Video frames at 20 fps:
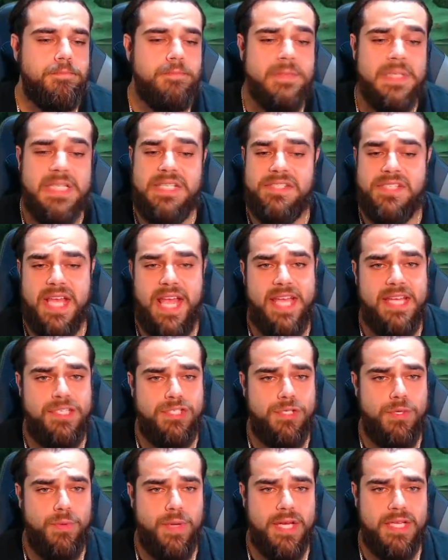His
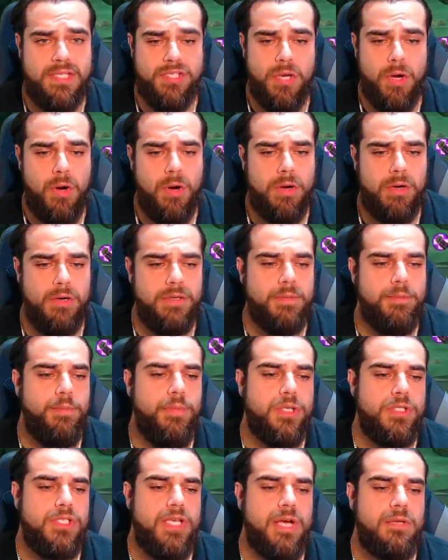A2 hits hard,
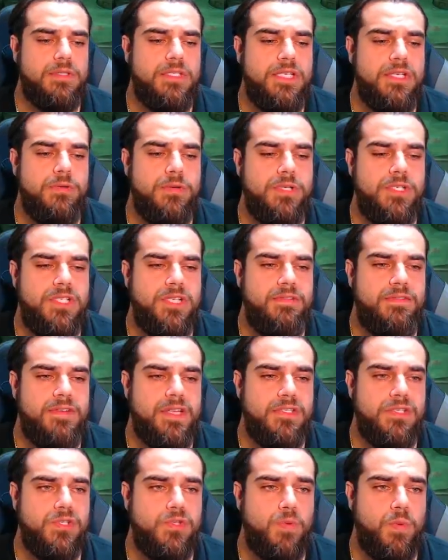puts out decreased
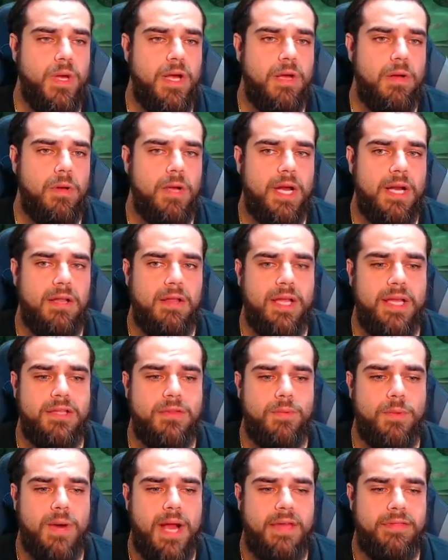defense as well, kind of like
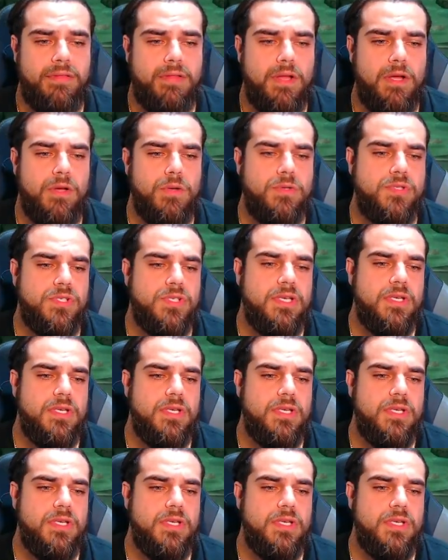the Rathalos.